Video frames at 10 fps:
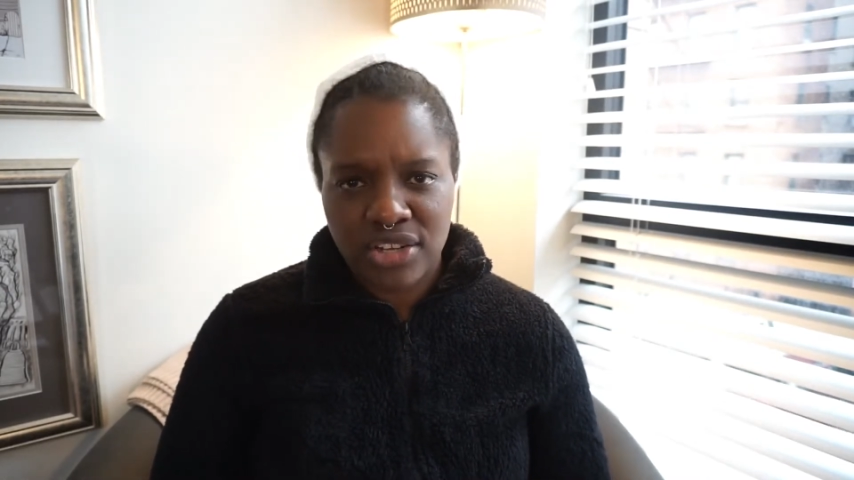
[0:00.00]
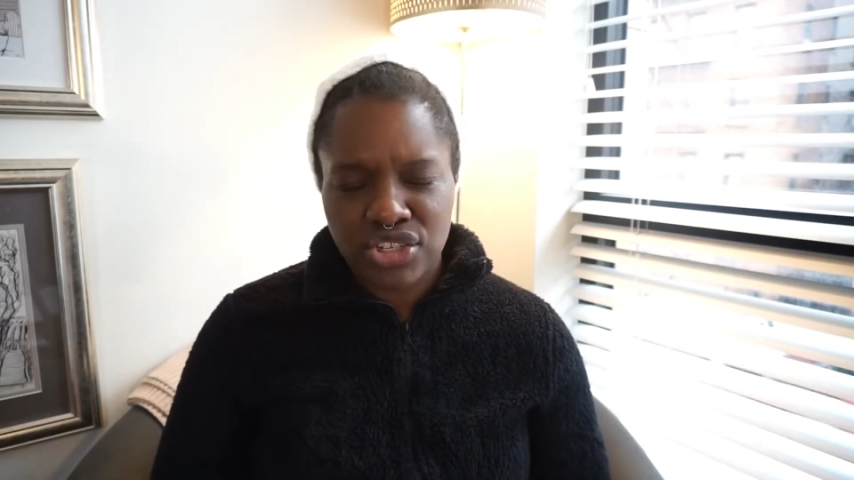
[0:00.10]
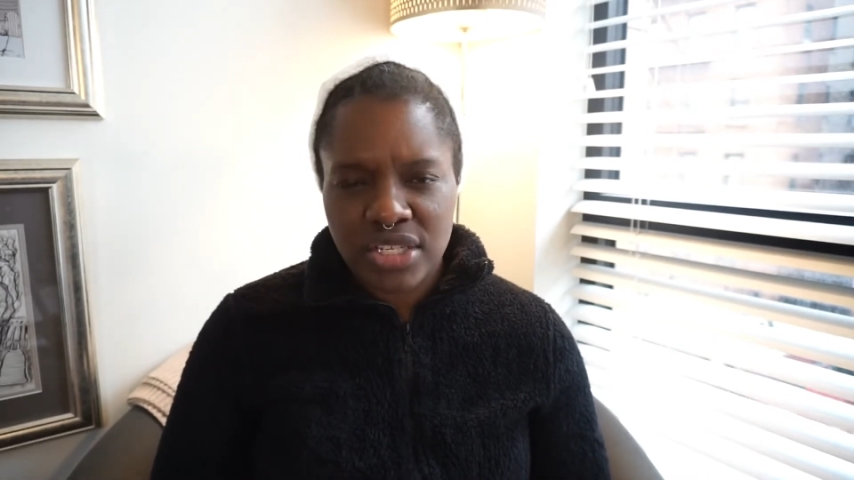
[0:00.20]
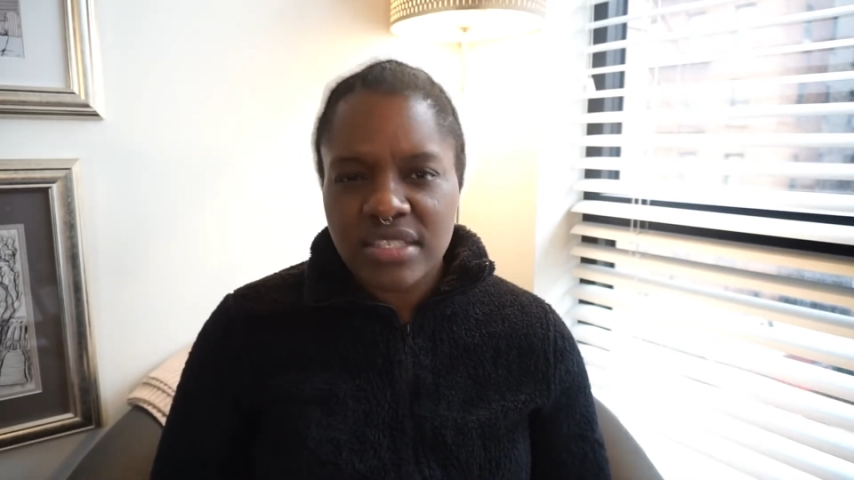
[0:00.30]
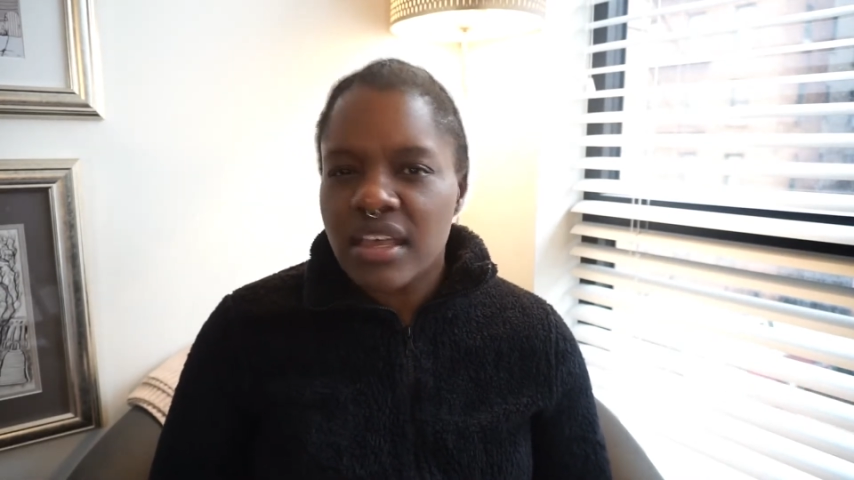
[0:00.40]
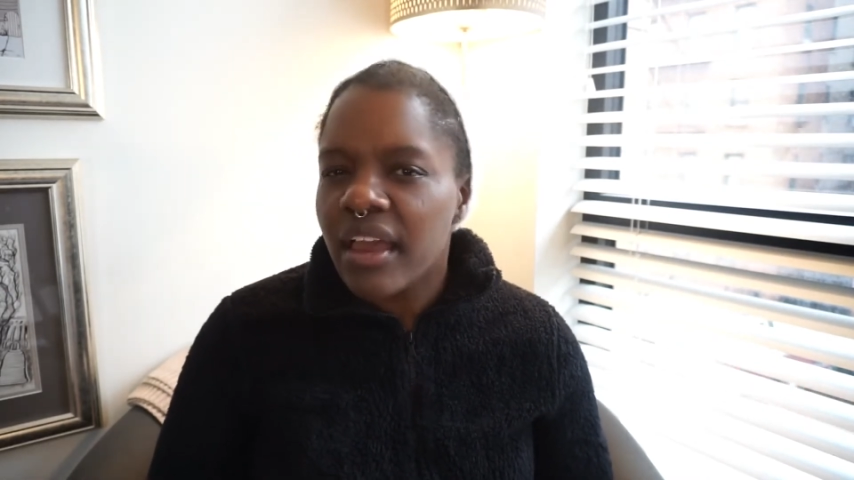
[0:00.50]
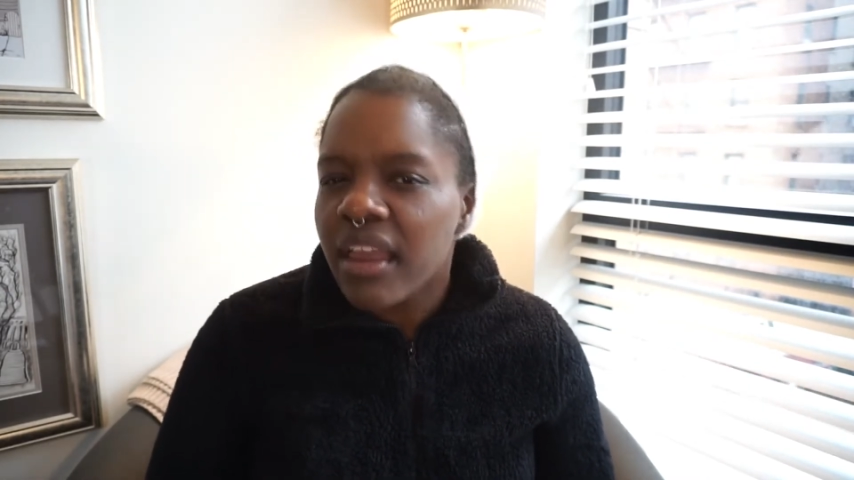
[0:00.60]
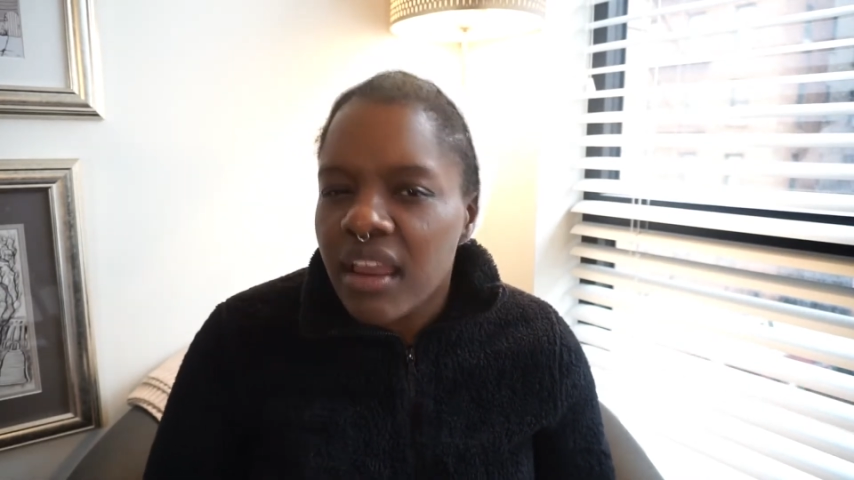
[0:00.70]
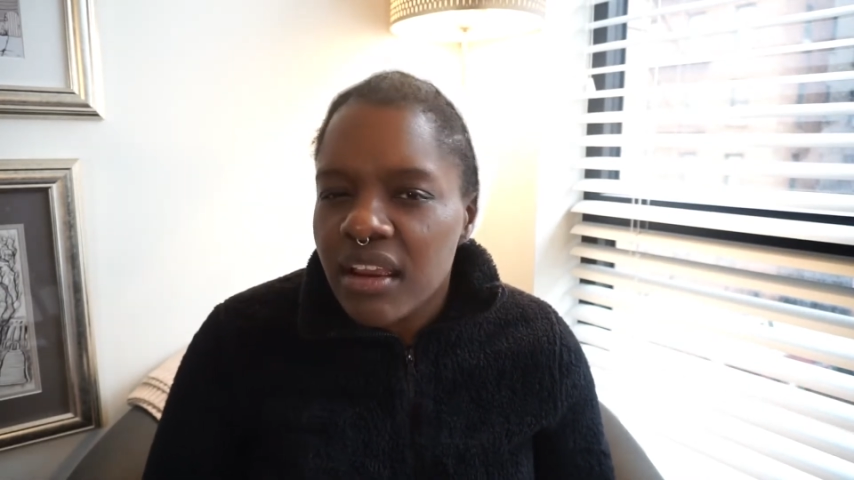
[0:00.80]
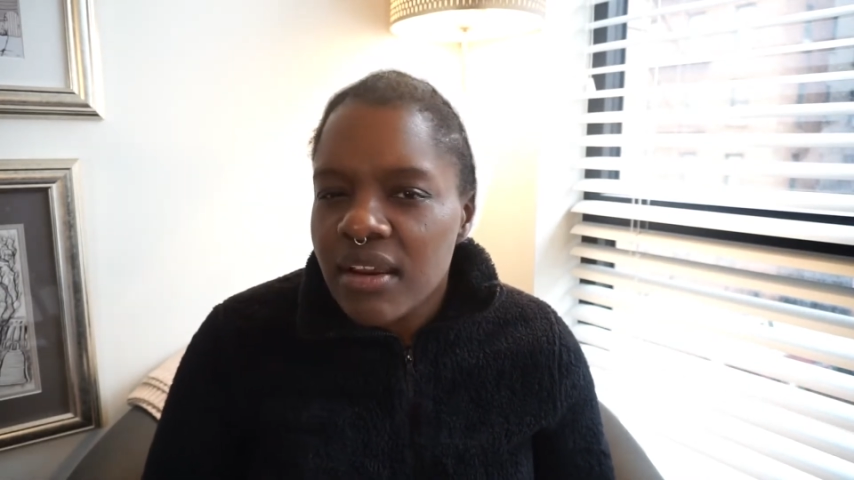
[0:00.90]
And she's
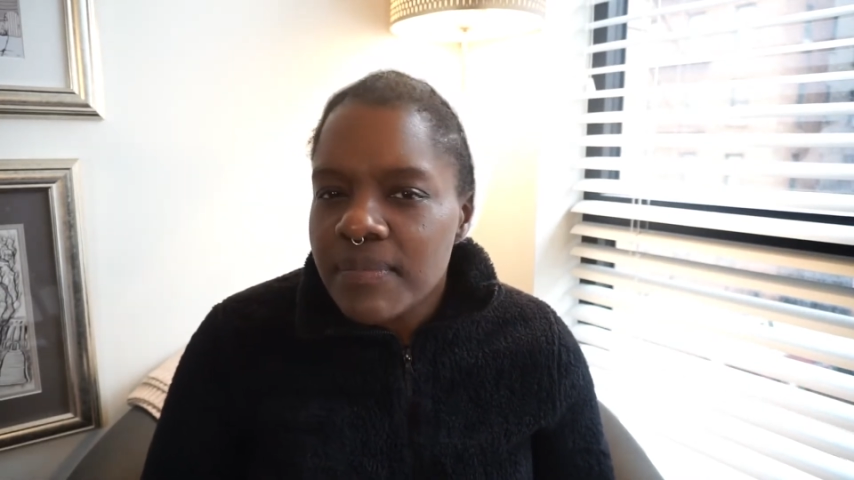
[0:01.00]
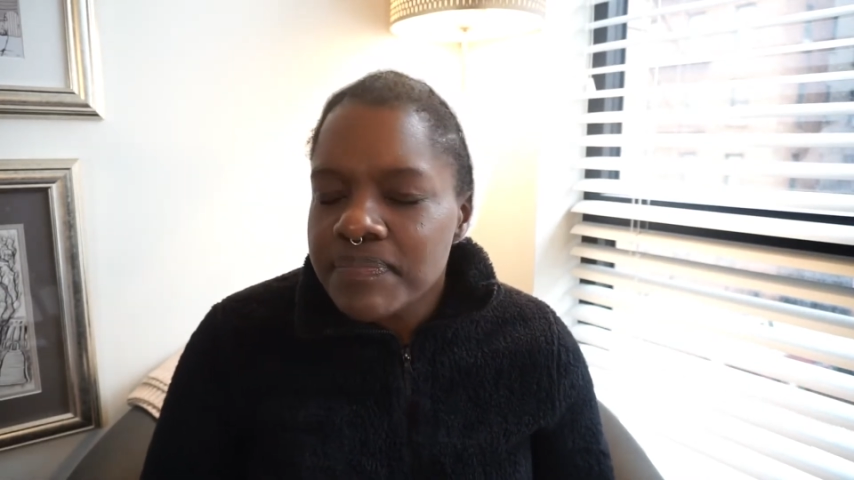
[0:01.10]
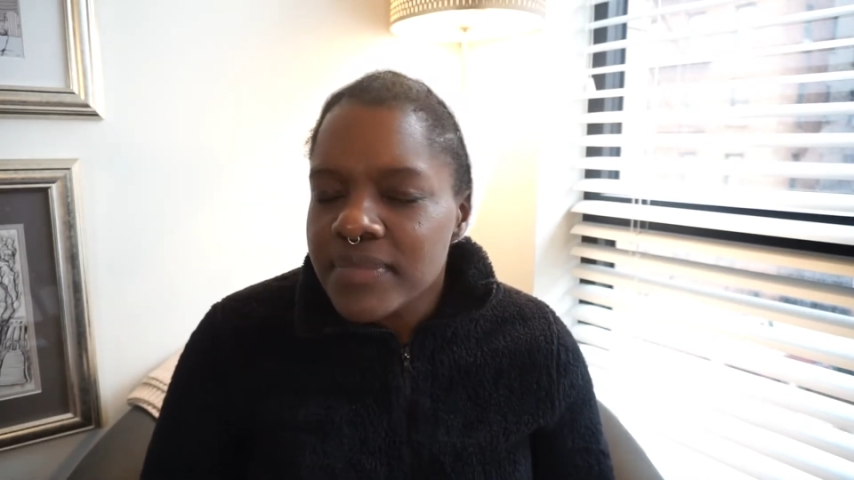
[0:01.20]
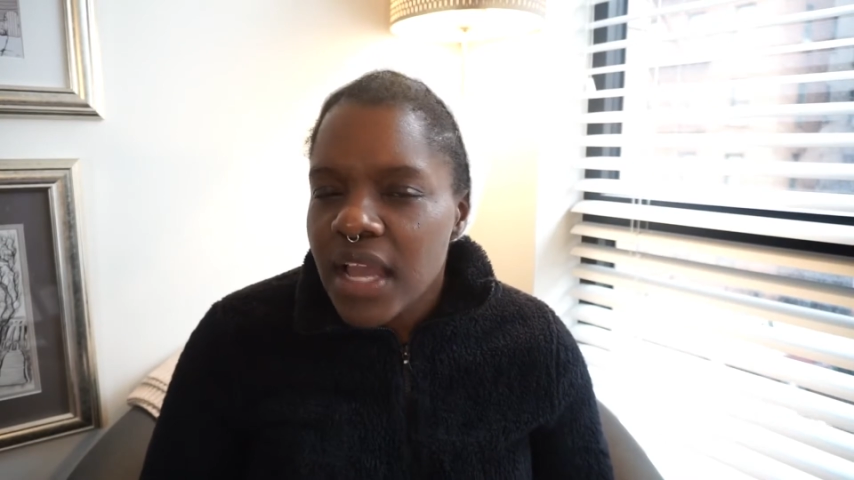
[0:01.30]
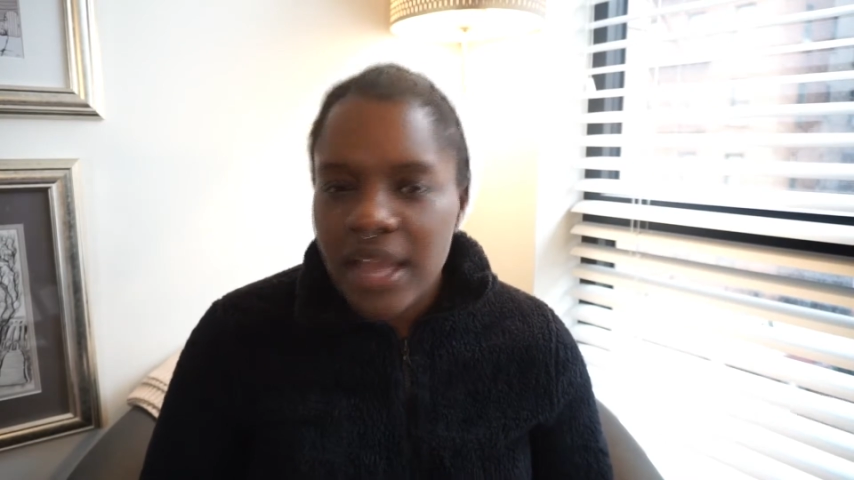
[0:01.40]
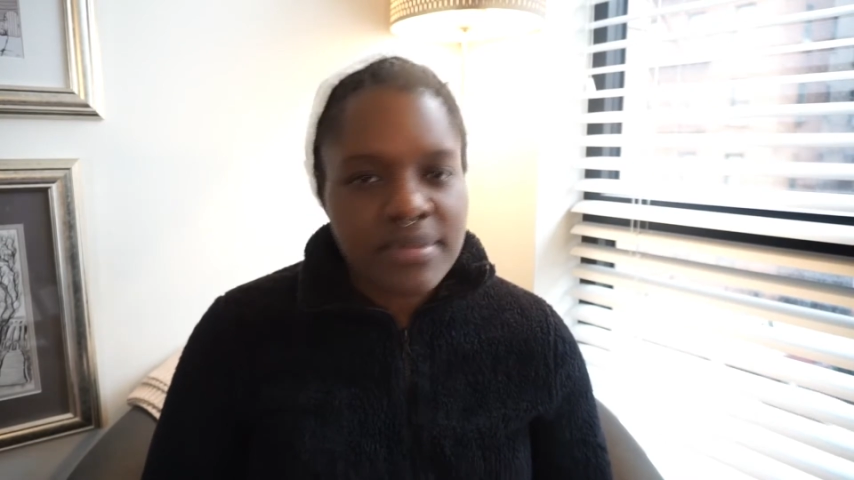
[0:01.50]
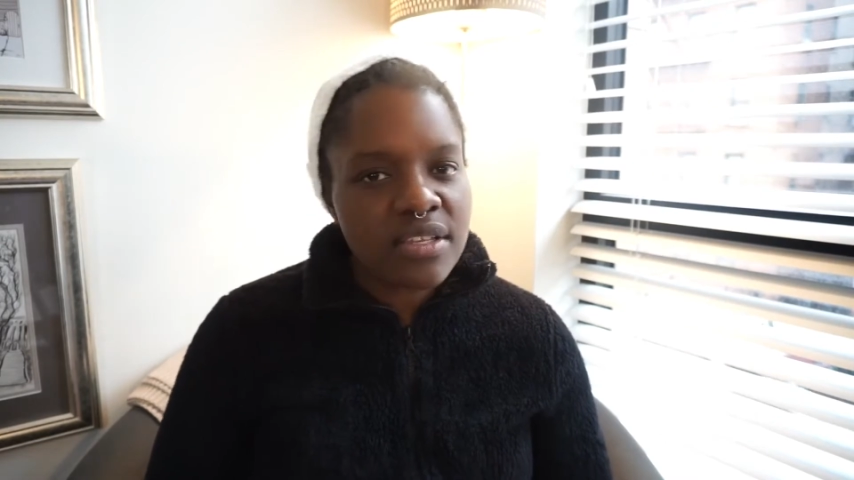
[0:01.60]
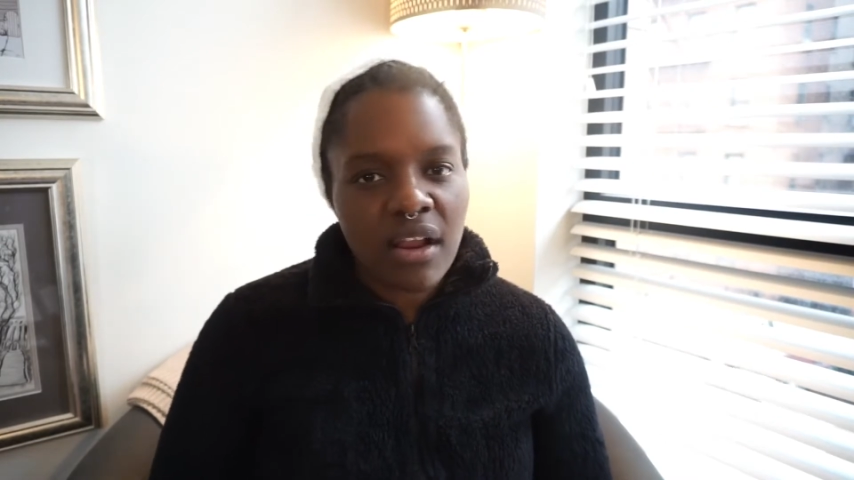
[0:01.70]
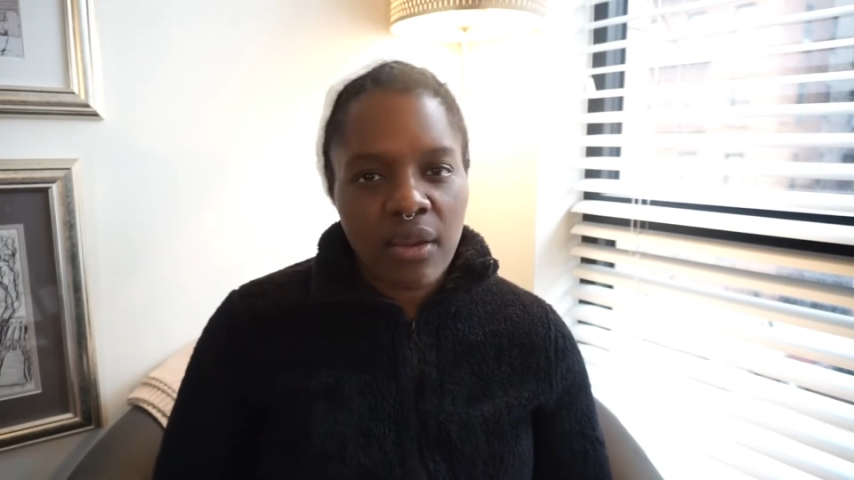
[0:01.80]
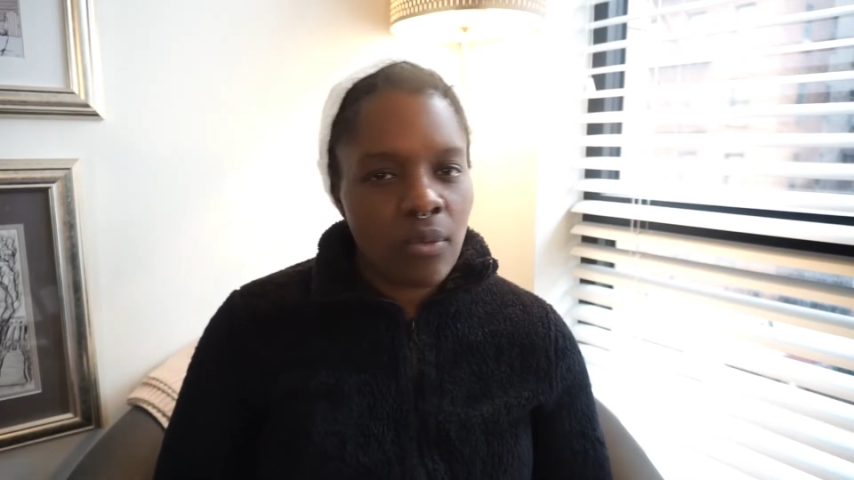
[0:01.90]
like, I'm
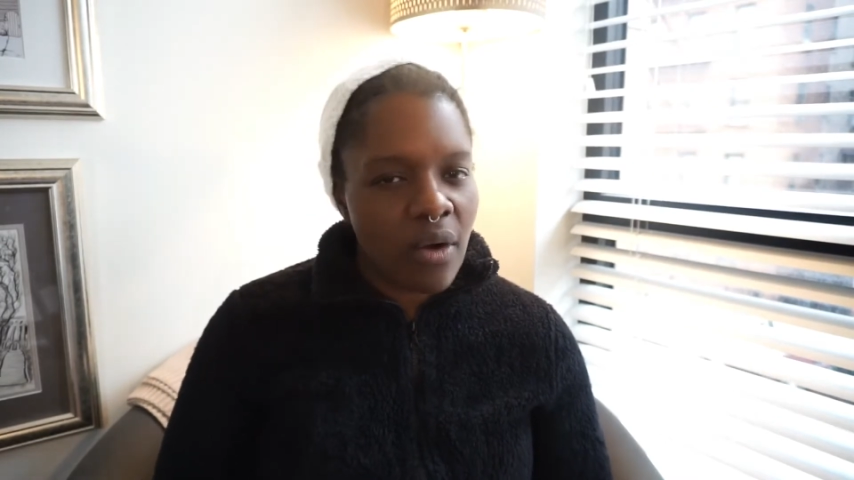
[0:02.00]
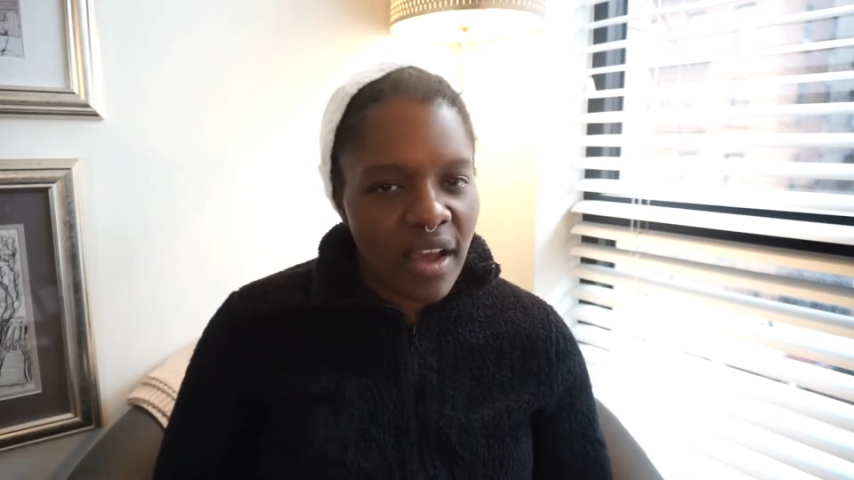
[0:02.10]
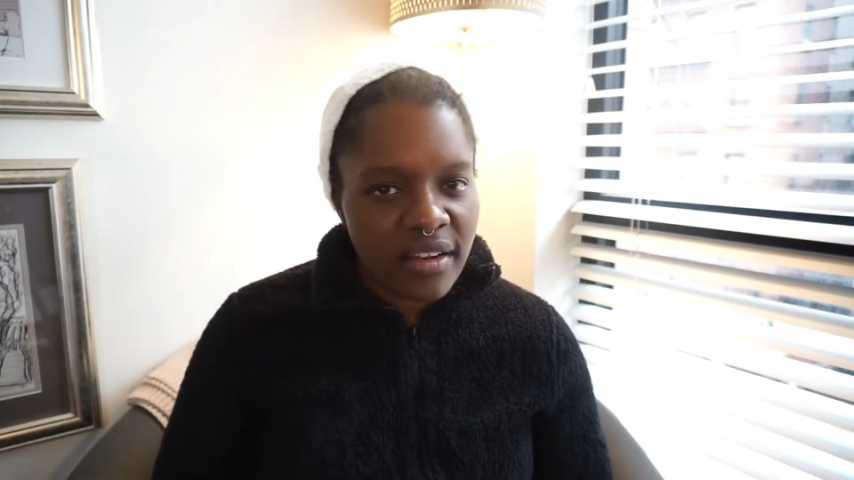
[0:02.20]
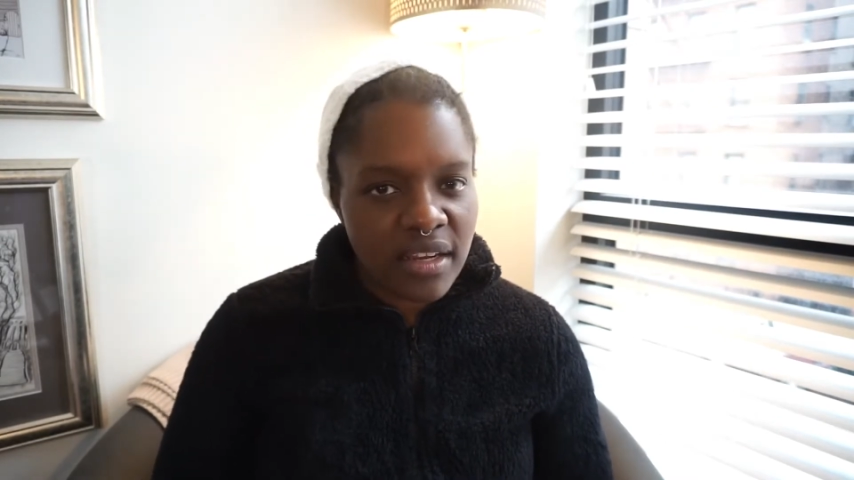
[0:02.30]
sorry, what?